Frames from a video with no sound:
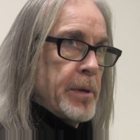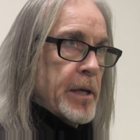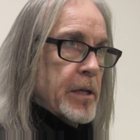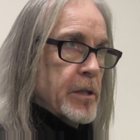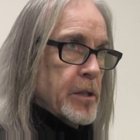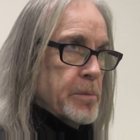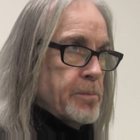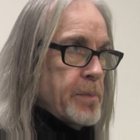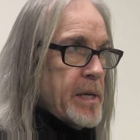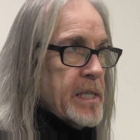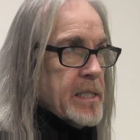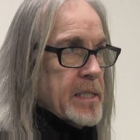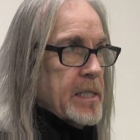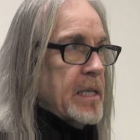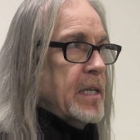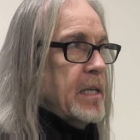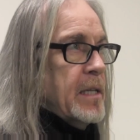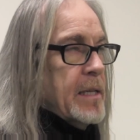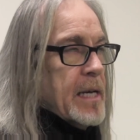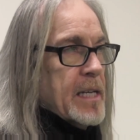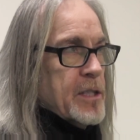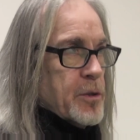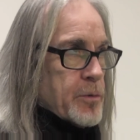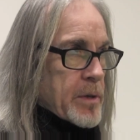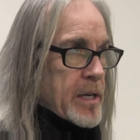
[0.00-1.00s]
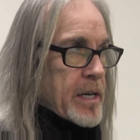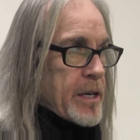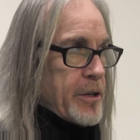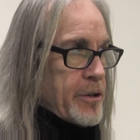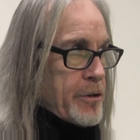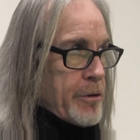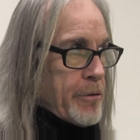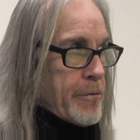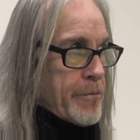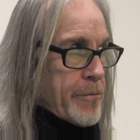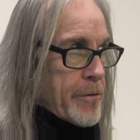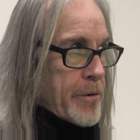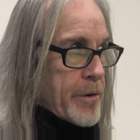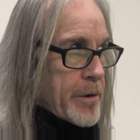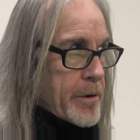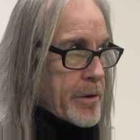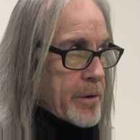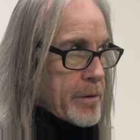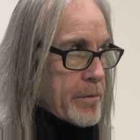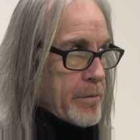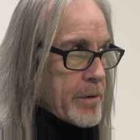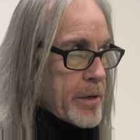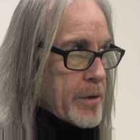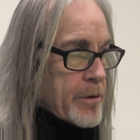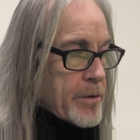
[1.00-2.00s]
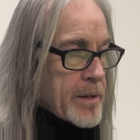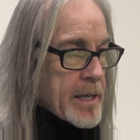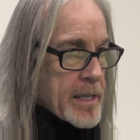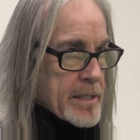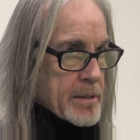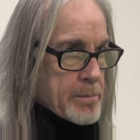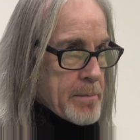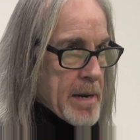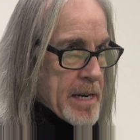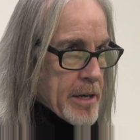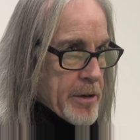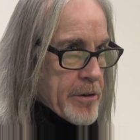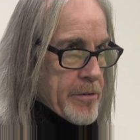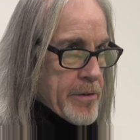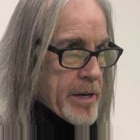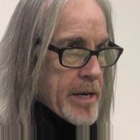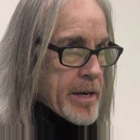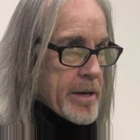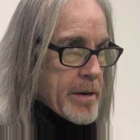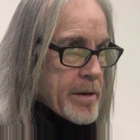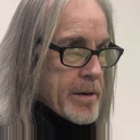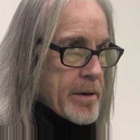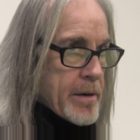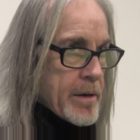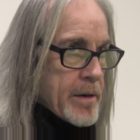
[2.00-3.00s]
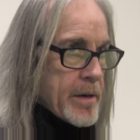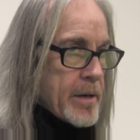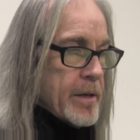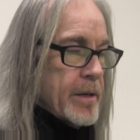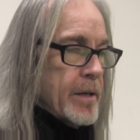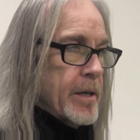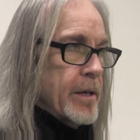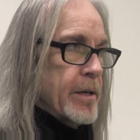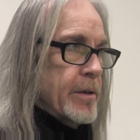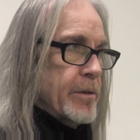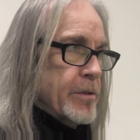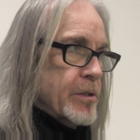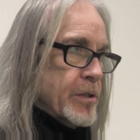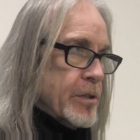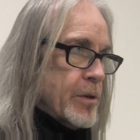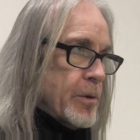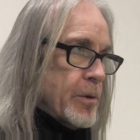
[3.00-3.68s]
because basically that's what I do that's my career. You know,